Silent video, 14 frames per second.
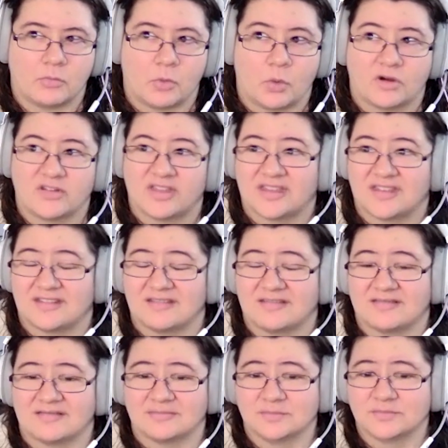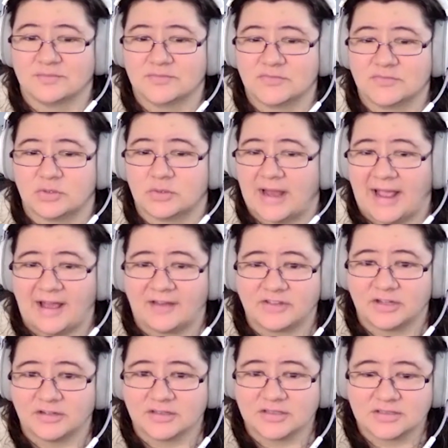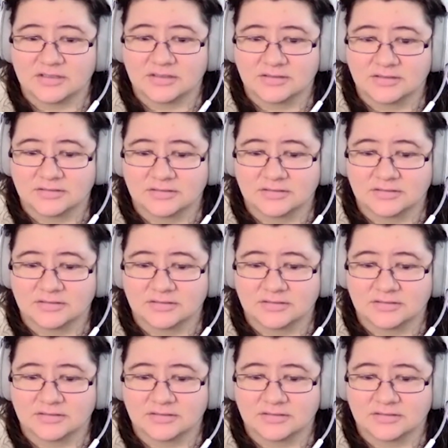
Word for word: more than 2.5 years.